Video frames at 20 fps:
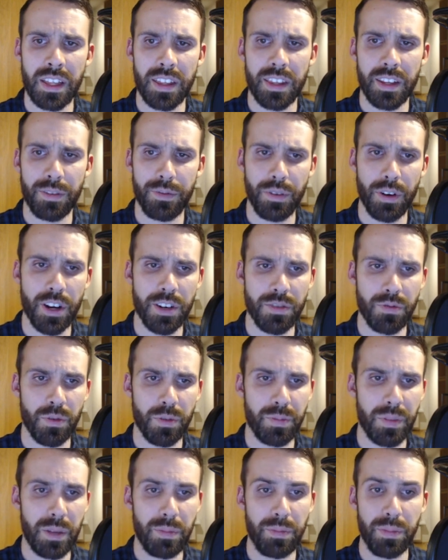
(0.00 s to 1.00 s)
The first
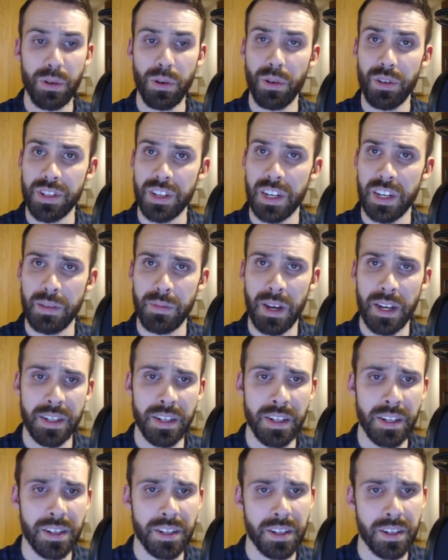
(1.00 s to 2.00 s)
would be pure
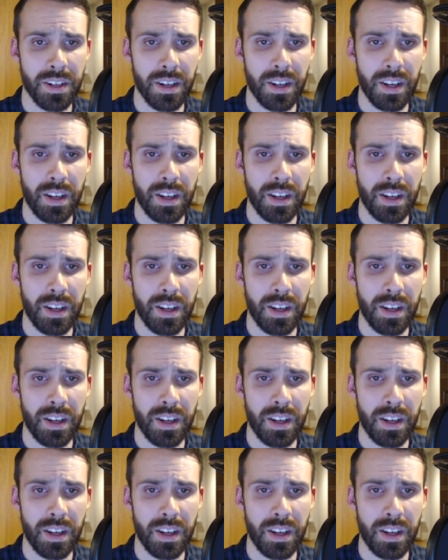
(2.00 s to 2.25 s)
cinematics,